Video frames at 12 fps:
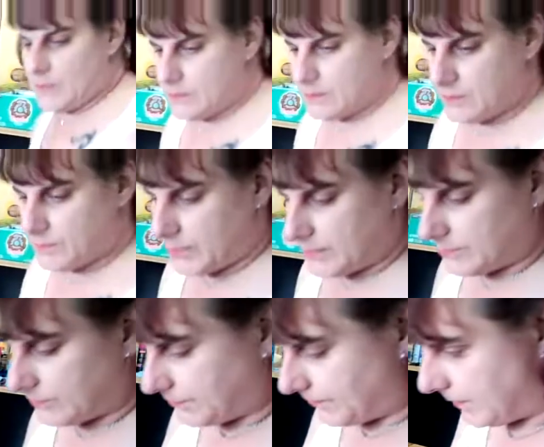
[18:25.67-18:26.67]
My price
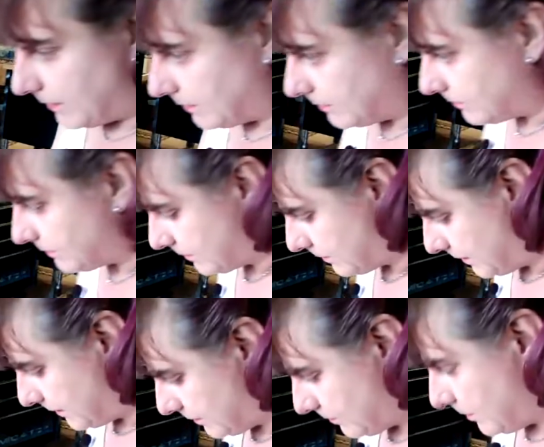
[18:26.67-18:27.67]
was fair. It was at
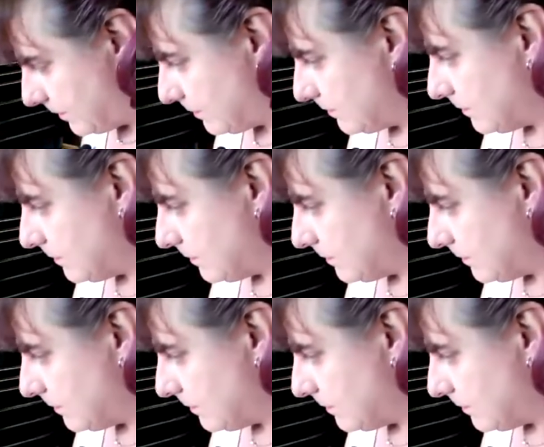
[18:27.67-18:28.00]
least what